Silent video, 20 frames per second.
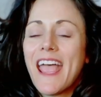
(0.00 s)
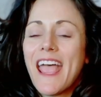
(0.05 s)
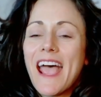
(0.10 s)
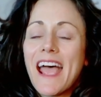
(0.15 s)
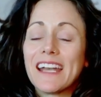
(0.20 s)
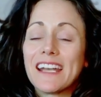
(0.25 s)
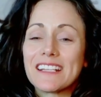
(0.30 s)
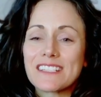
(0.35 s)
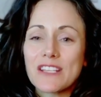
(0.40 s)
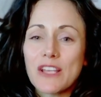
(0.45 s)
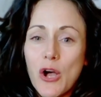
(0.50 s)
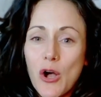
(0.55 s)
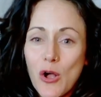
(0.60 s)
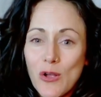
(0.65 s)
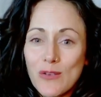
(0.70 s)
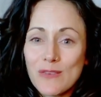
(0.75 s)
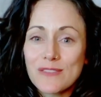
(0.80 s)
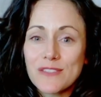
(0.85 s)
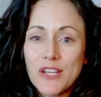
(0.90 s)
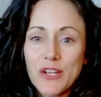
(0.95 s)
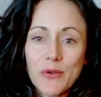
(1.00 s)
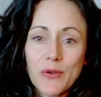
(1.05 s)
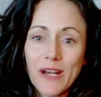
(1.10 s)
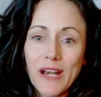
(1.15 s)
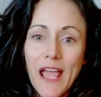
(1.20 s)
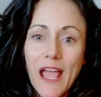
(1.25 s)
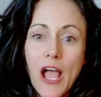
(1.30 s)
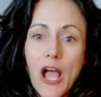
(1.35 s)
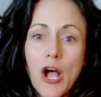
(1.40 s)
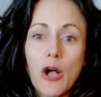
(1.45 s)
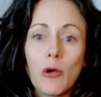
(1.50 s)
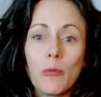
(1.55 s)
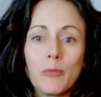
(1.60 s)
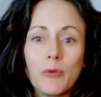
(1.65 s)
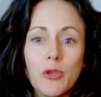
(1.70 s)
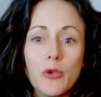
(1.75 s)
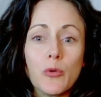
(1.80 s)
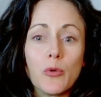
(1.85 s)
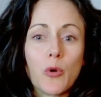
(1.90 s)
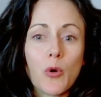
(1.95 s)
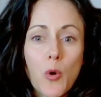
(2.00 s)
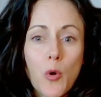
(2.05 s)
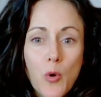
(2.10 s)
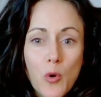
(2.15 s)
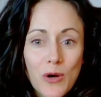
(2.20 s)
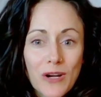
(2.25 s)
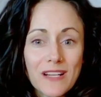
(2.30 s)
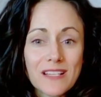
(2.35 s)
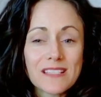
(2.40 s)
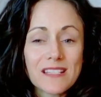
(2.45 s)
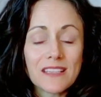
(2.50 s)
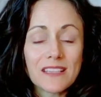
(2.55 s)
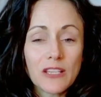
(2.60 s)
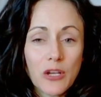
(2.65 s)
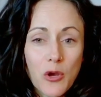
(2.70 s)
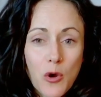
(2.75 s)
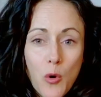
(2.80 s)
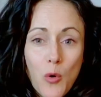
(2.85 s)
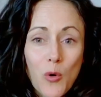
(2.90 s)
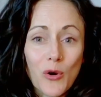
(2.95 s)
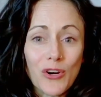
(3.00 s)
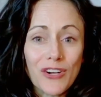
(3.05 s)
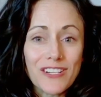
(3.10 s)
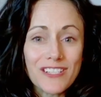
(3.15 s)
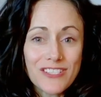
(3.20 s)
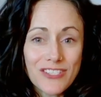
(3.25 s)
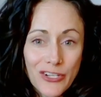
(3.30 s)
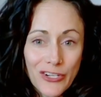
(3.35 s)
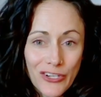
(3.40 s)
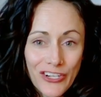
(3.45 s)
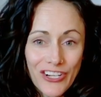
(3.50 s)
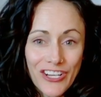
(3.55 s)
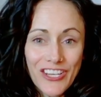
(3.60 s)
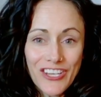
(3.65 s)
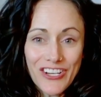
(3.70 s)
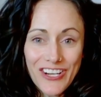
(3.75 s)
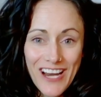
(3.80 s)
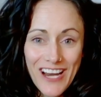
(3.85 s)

and it's also going to help you corset the core during your